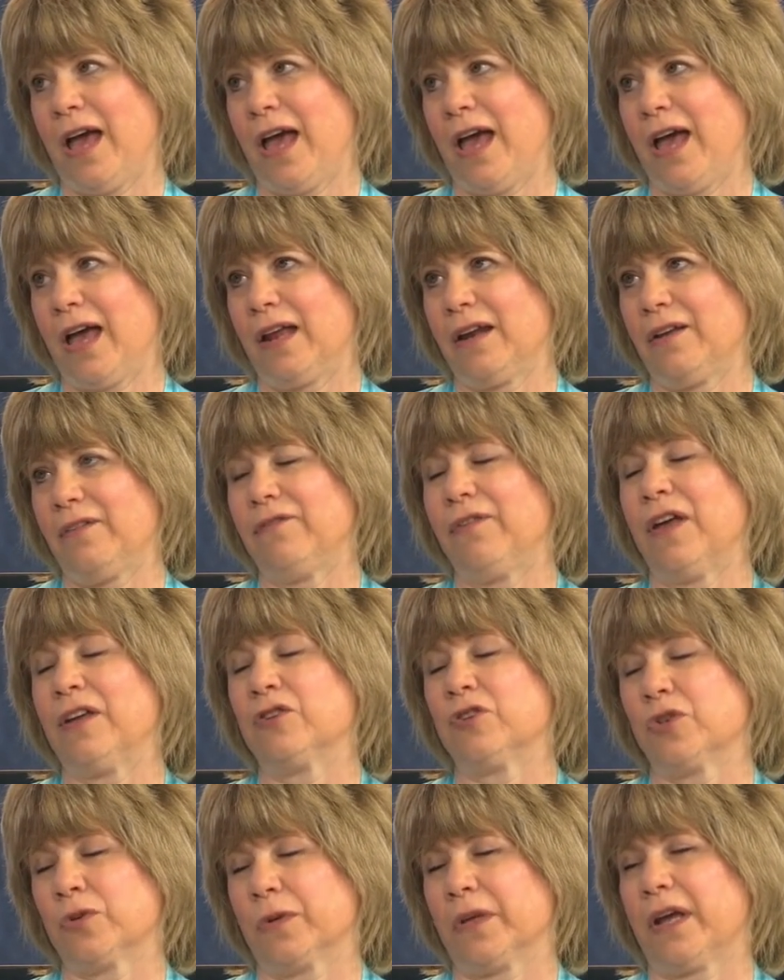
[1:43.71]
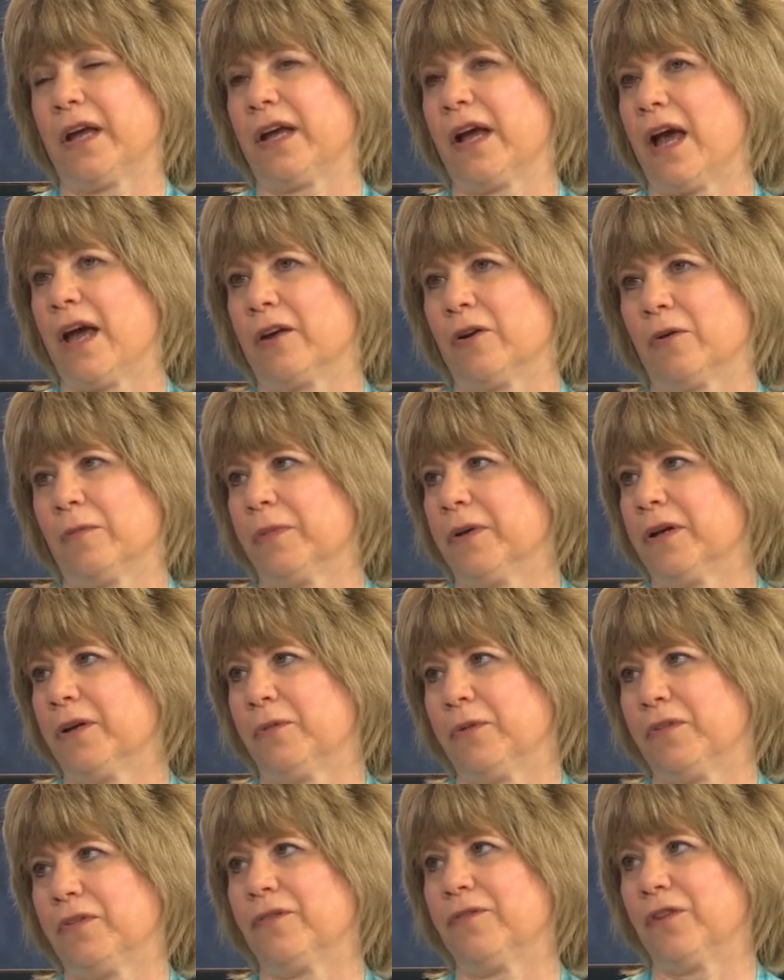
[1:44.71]
and eventually I got her, but
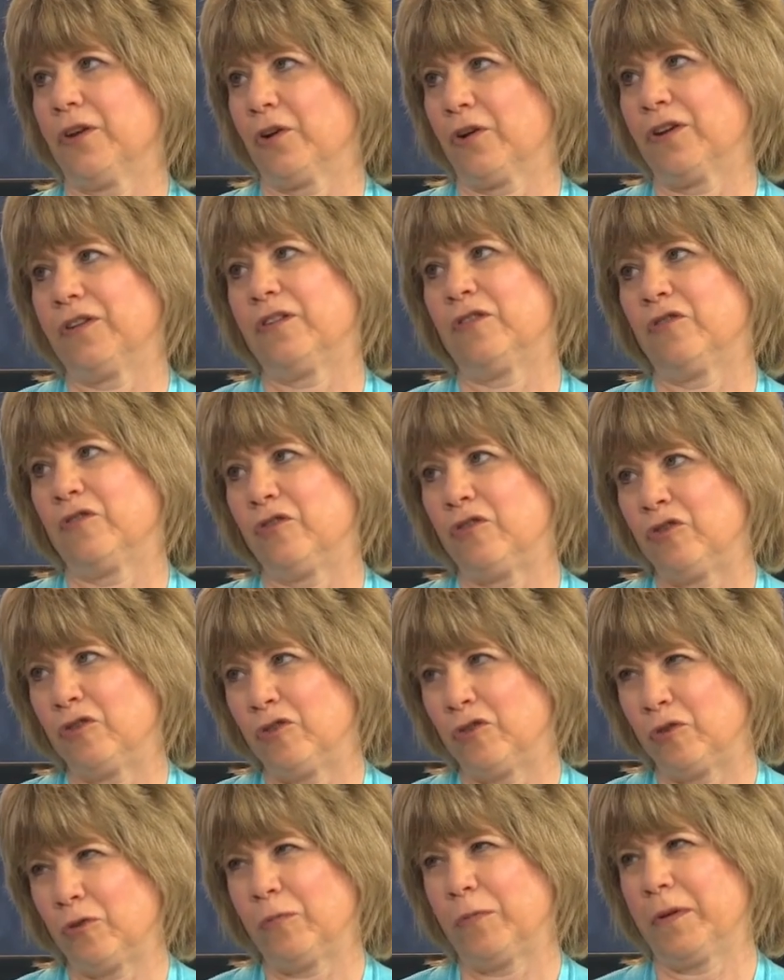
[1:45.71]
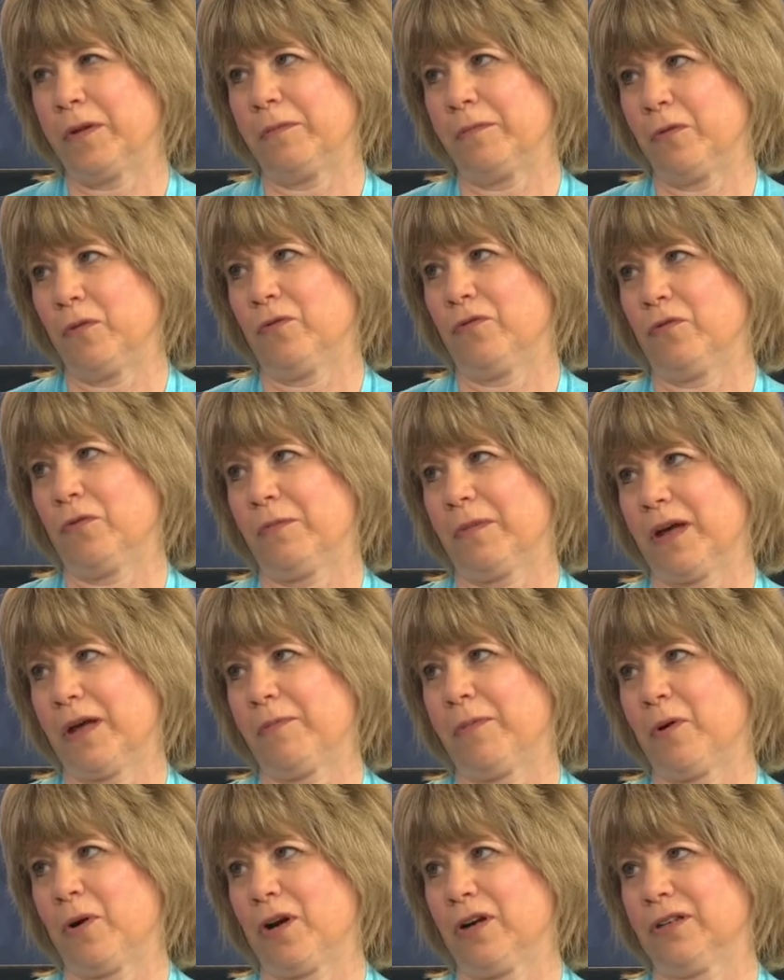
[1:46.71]
it was a very stupid move on my
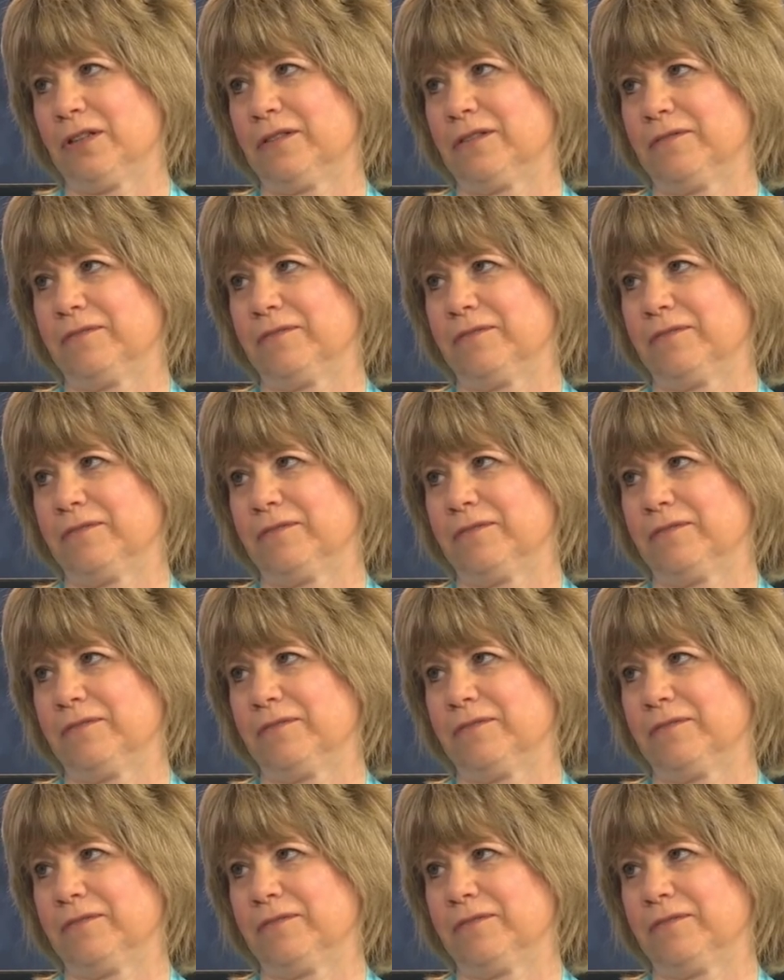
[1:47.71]
part. You know part.